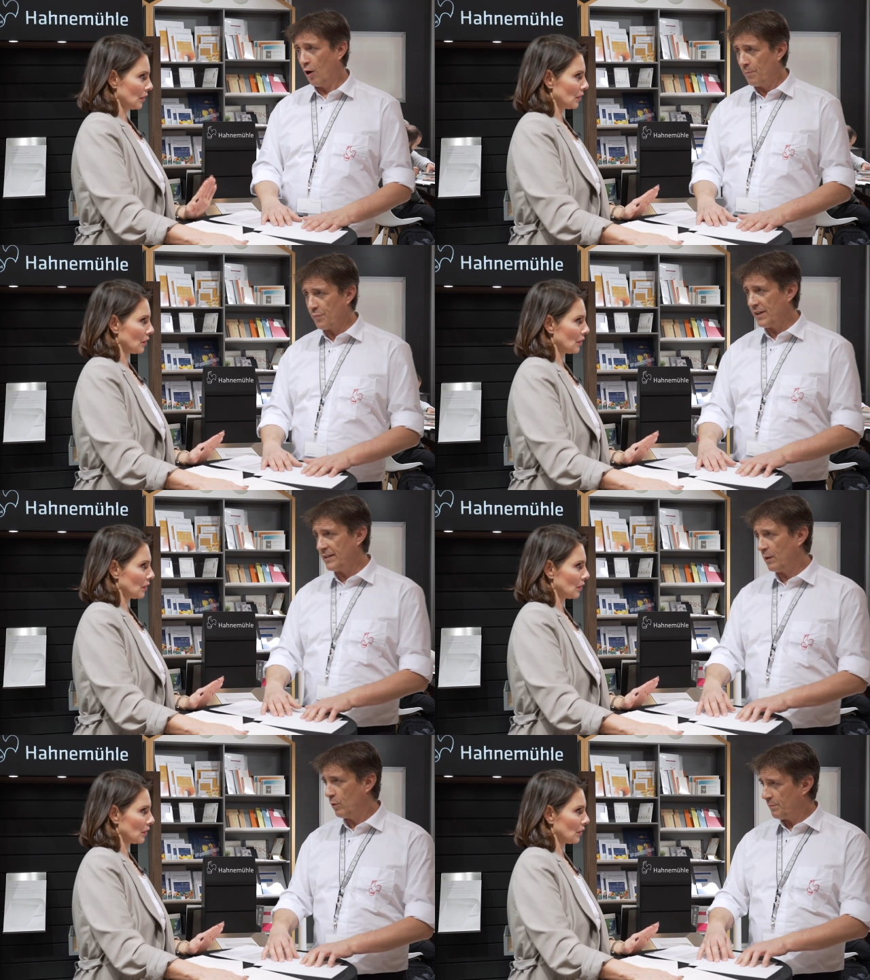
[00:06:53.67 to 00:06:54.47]
Speaker 1: A home
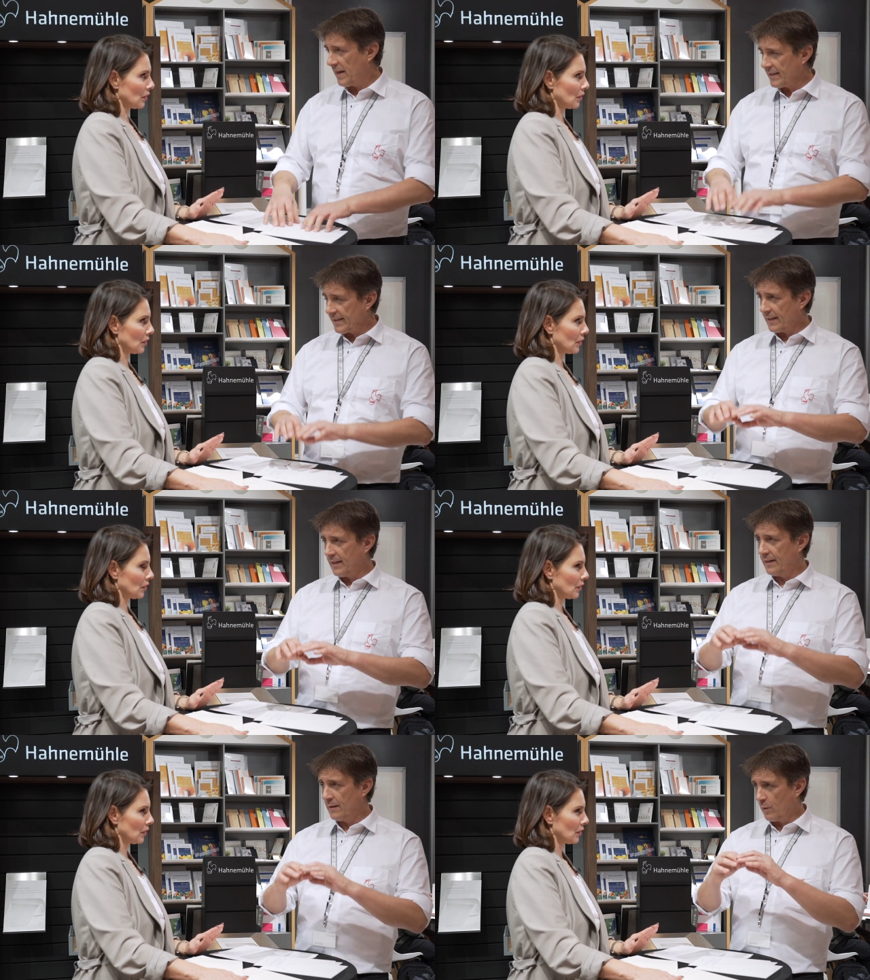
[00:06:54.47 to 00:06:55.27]
printer would
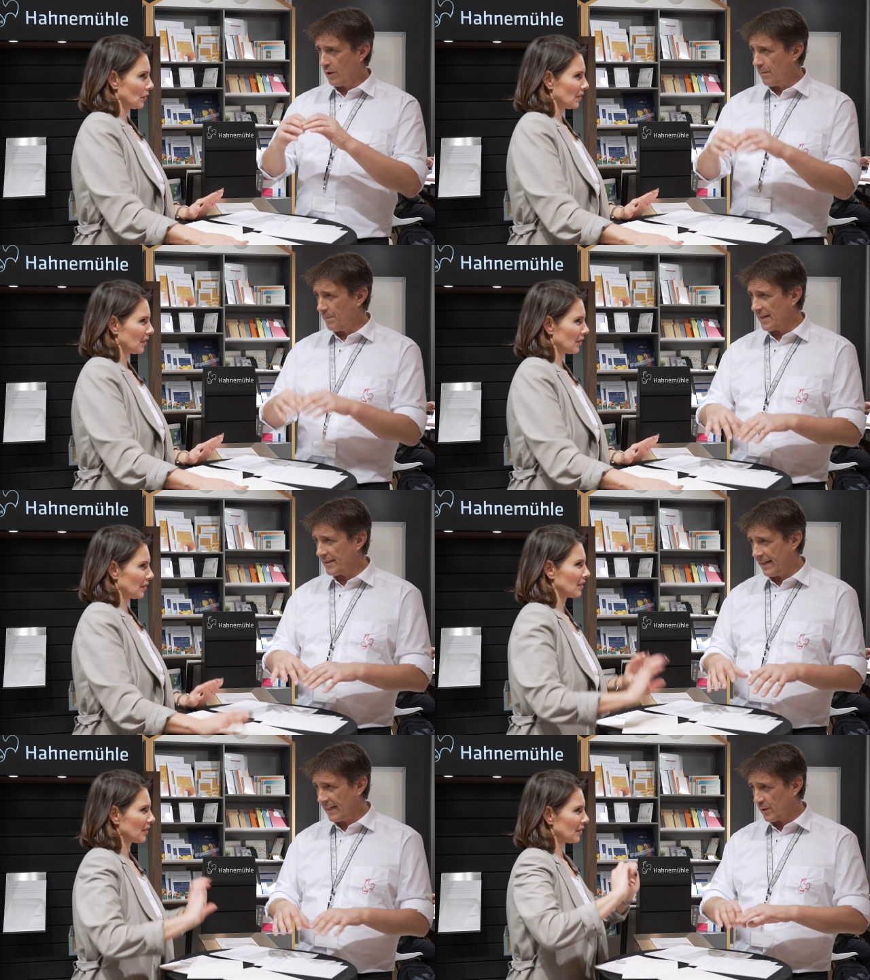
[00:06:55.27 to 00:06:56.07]
basically the
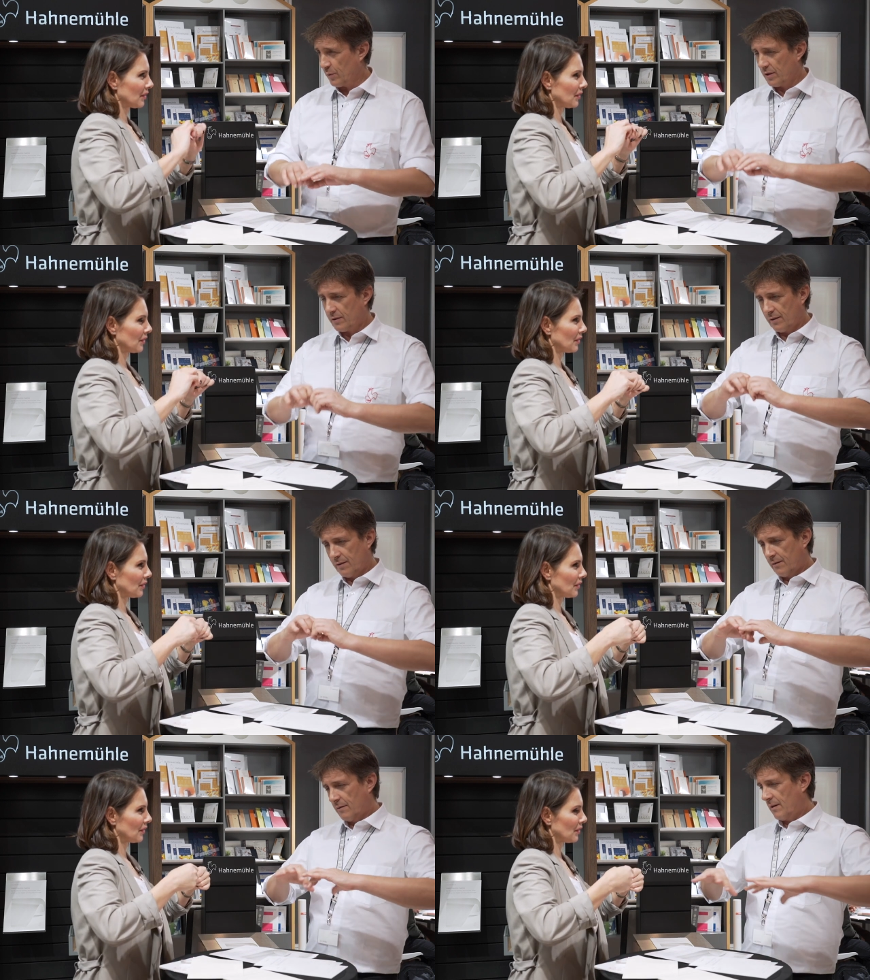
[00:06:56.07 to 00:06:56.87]
water-based inks would
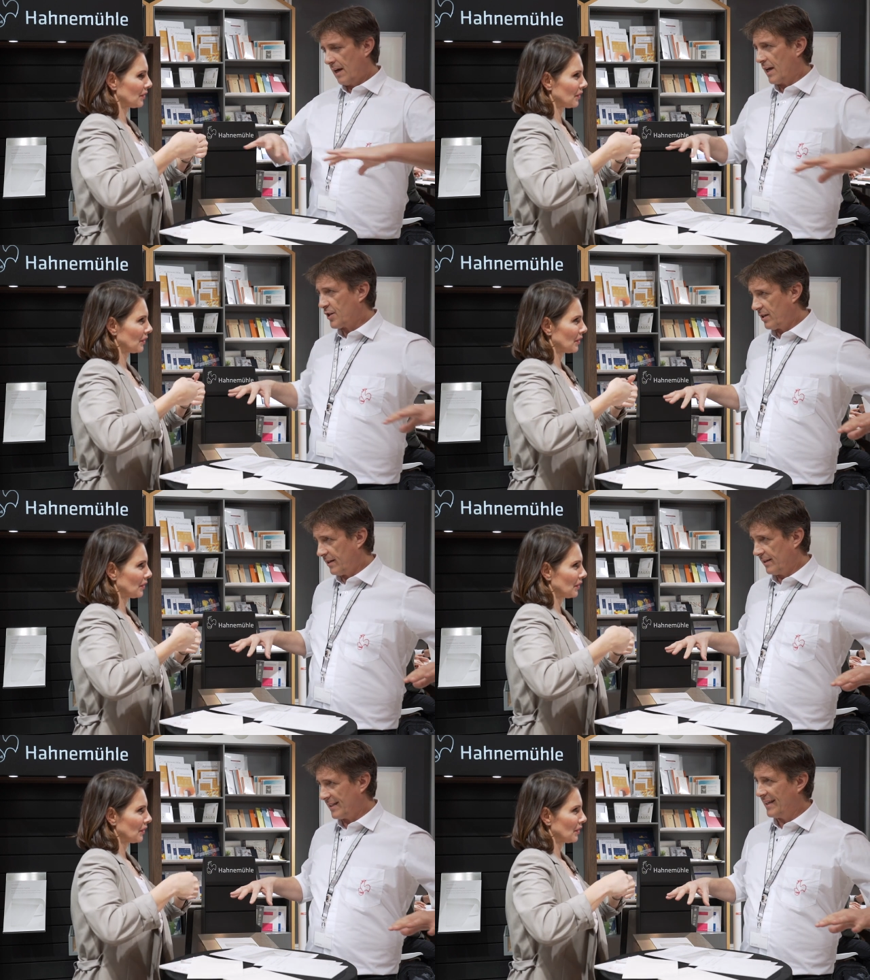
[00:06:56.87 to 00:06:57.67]

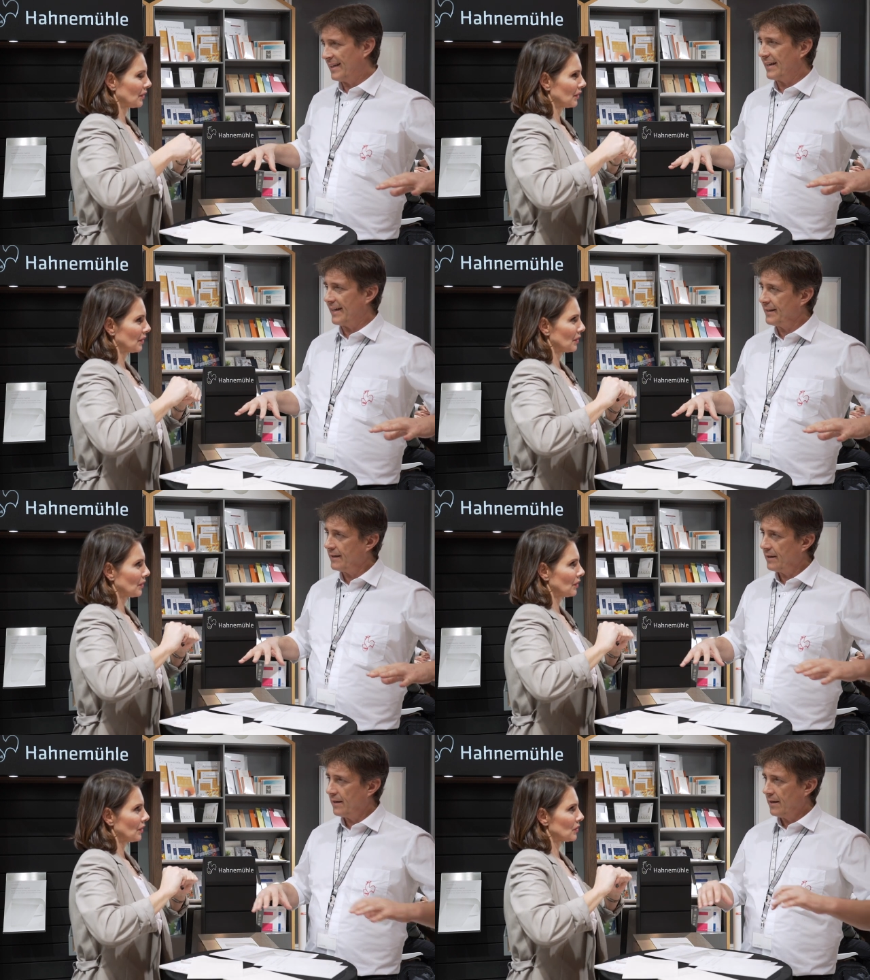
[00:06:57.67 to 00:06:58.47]
actually sink in
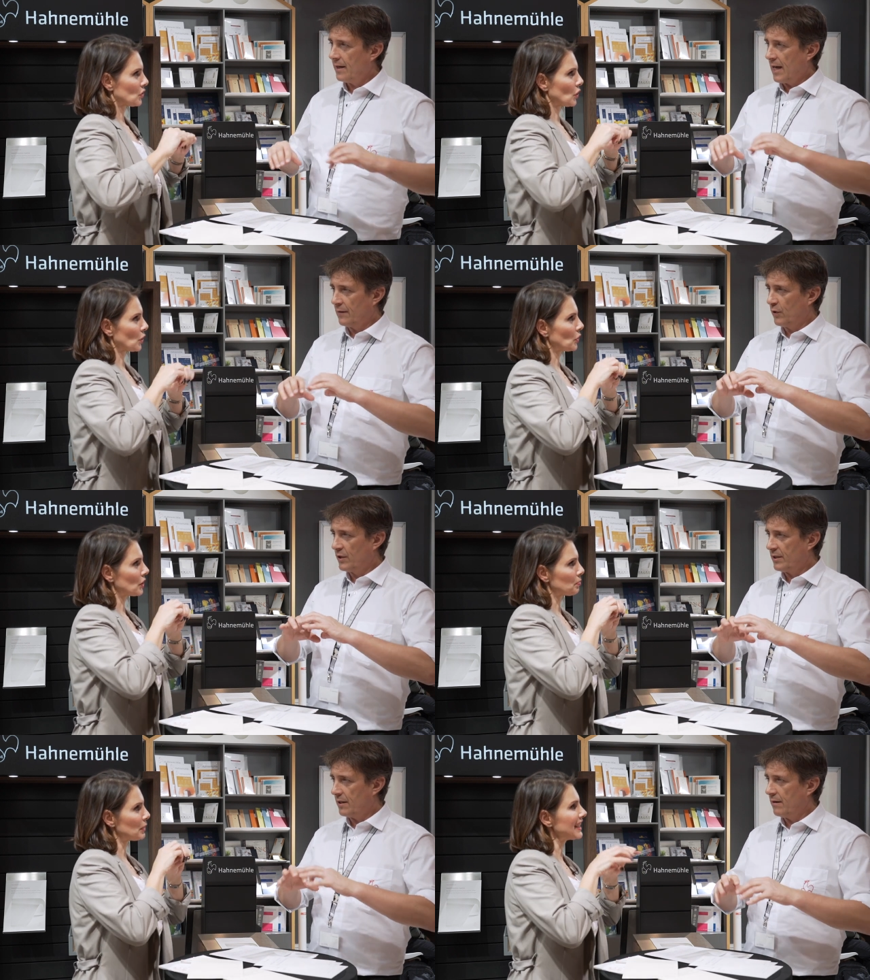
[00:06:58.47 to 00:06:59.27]
so and
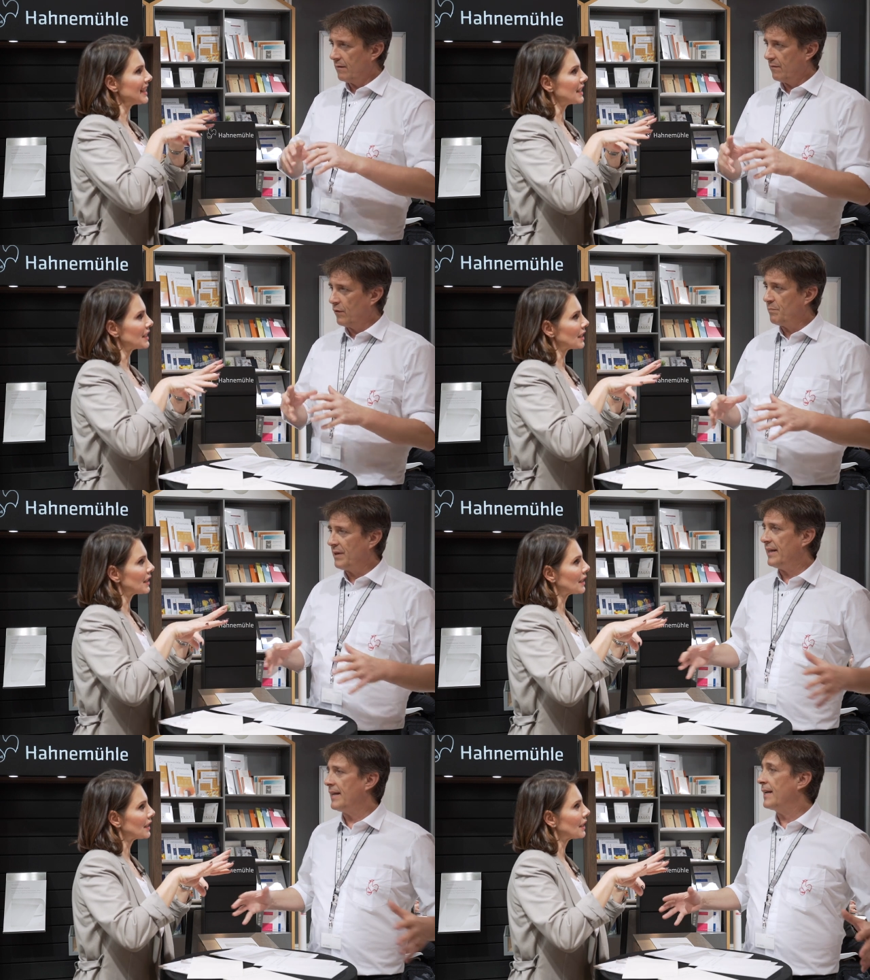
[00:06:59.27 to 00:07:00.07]
would would bleed. would
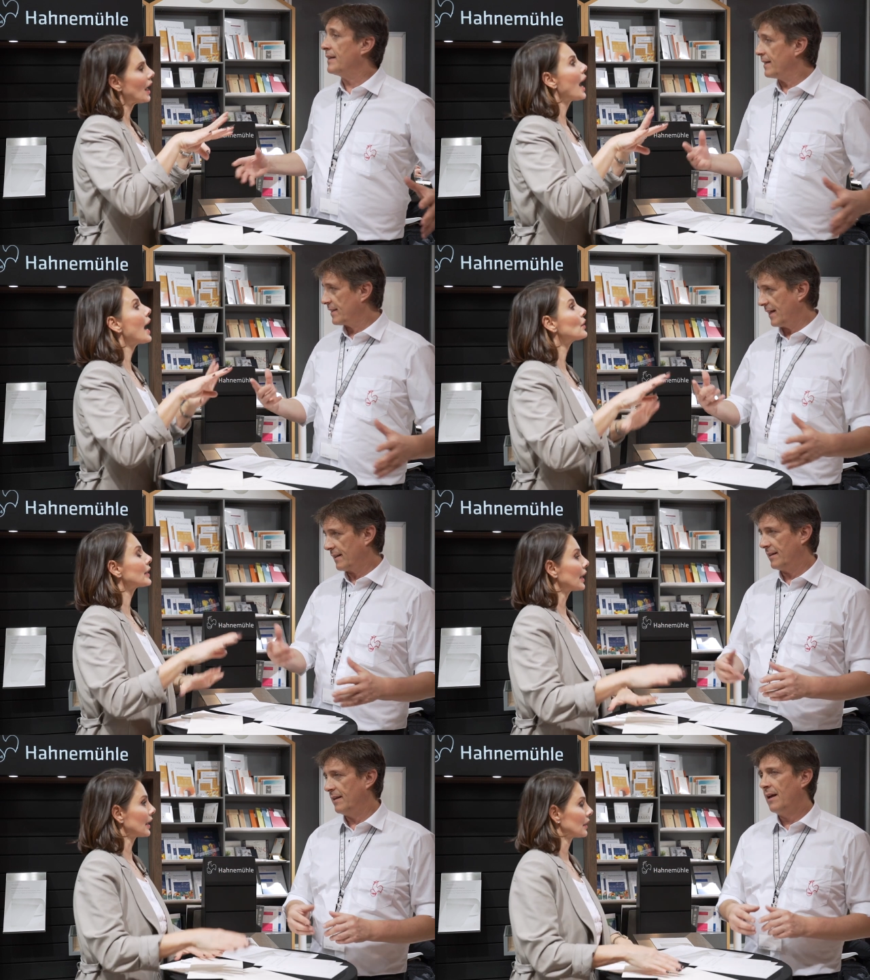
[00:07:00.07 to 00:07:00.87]
bleed, in ah,
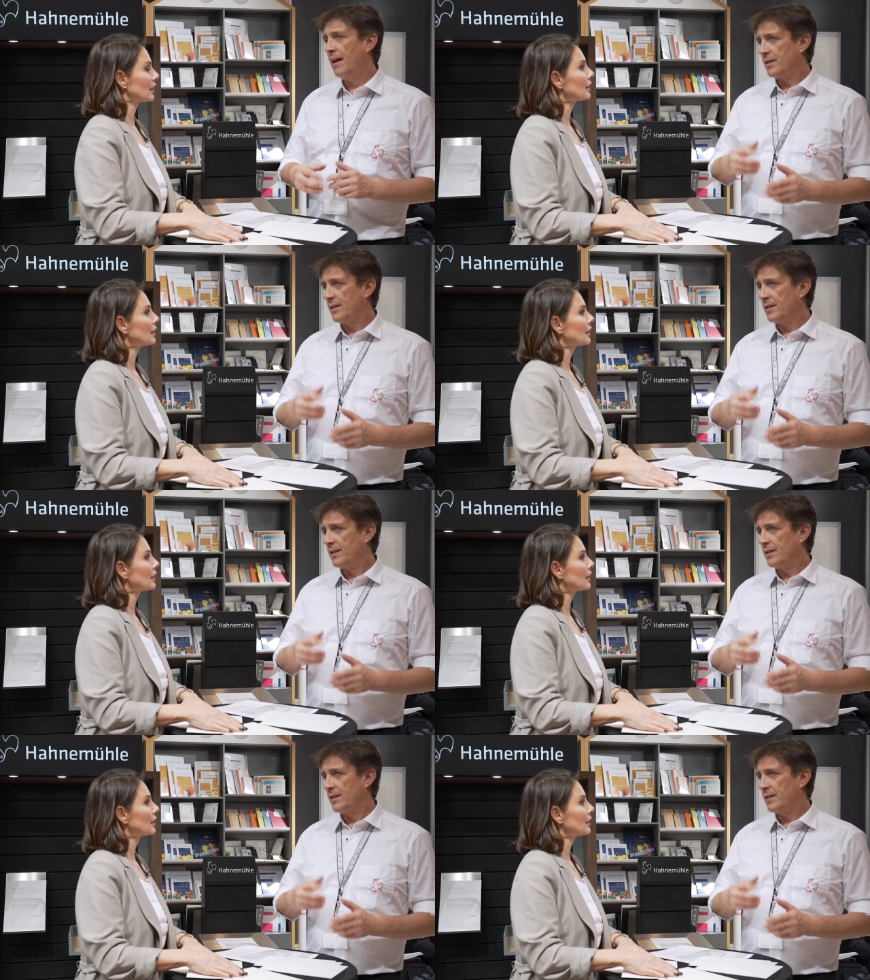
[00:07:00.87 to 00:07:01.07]
exactly. Okay.